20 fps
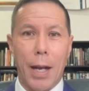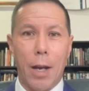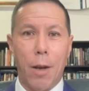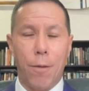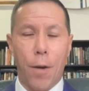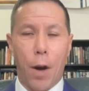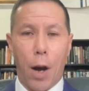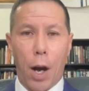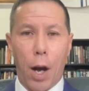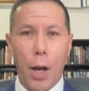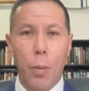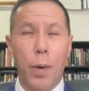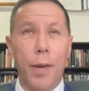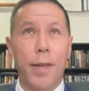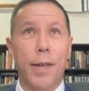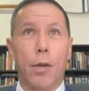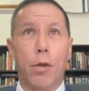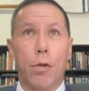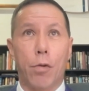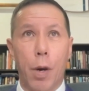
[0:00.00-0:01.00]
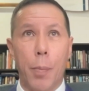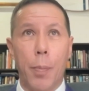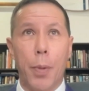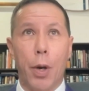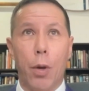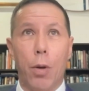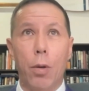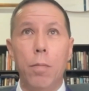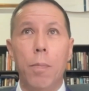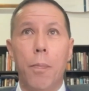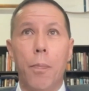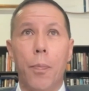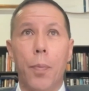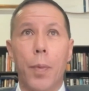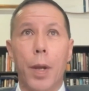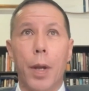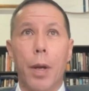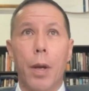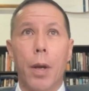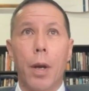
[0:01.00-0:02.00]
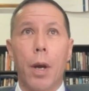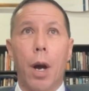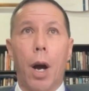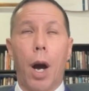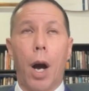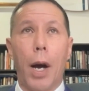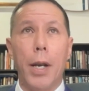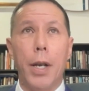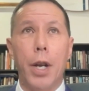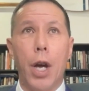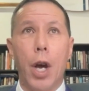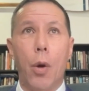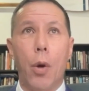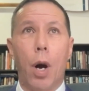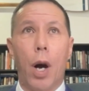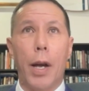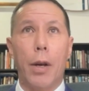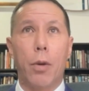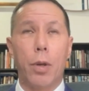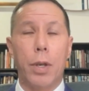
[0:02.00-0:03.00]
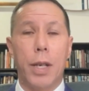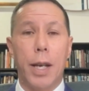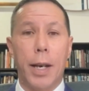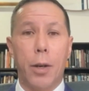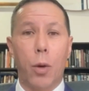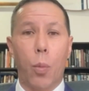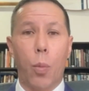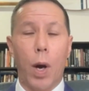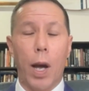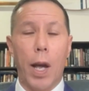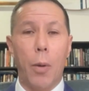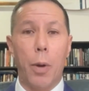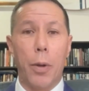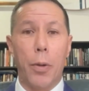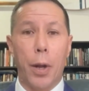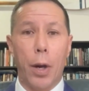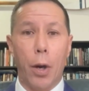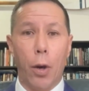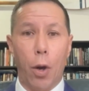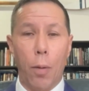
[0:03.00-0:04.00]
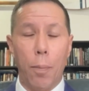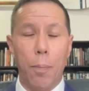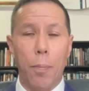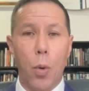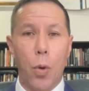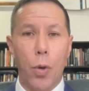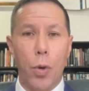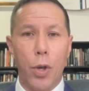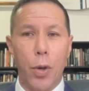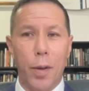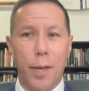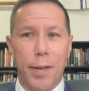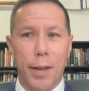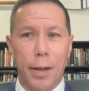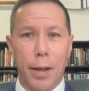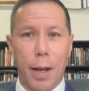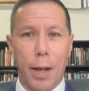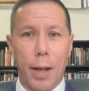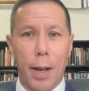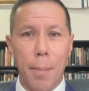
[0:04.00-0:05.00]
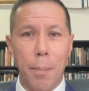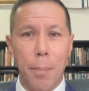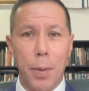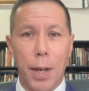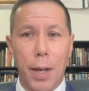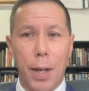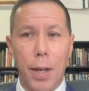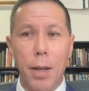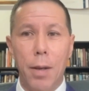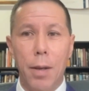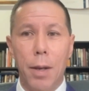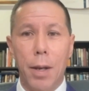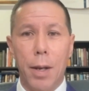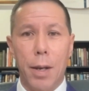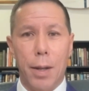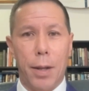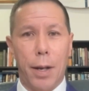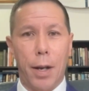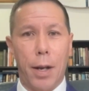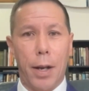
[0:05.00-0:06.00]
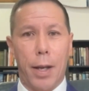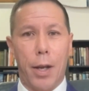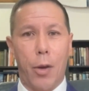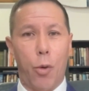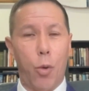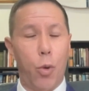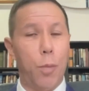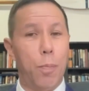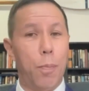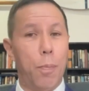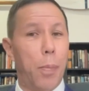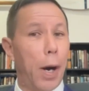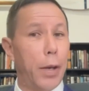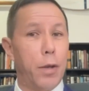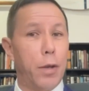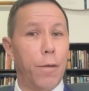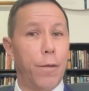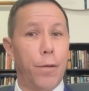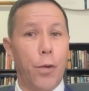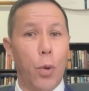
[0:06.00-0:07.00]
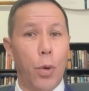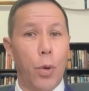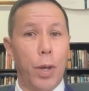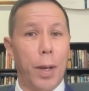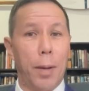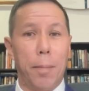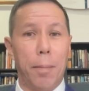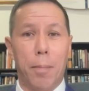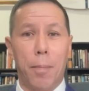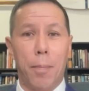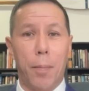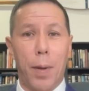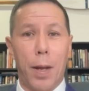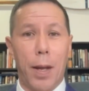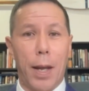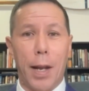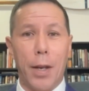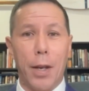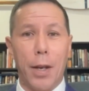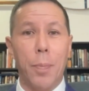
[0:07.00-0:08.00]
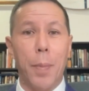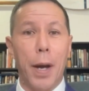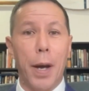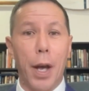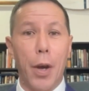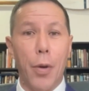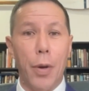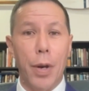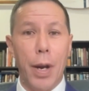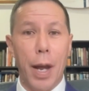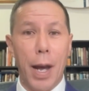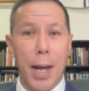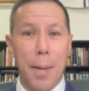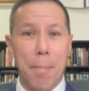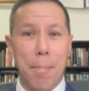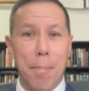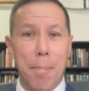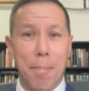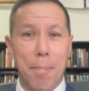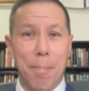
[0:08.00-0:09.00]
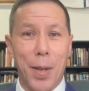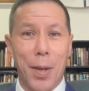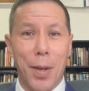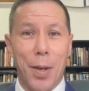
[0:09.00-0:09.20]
And if I was a criminal, I know I could get away with a lot more using a company than I could by defrauding under my own name,